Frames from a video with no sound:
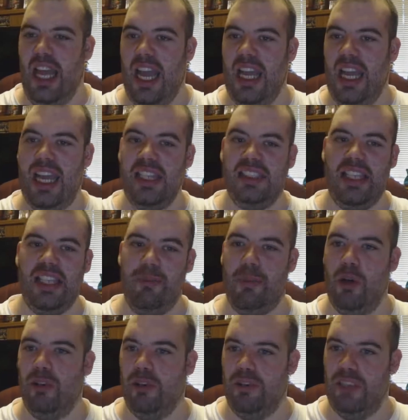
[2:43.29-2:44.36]
He ends up
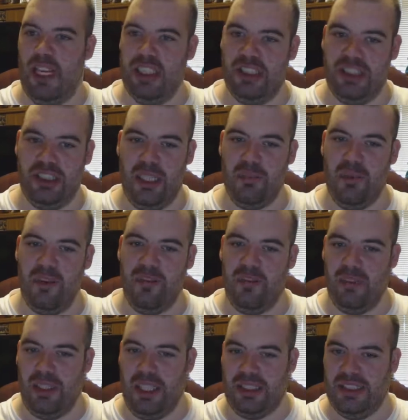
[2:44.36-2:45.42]
building a relationship with
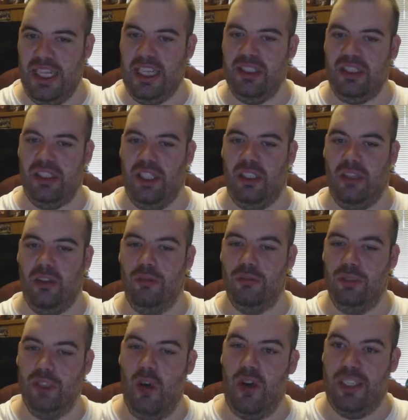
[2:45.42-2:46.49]
a teacher
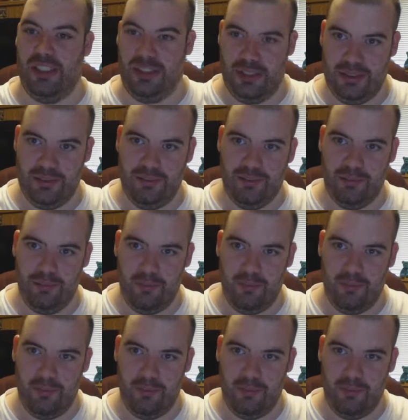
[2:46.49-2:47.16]
called Joyce.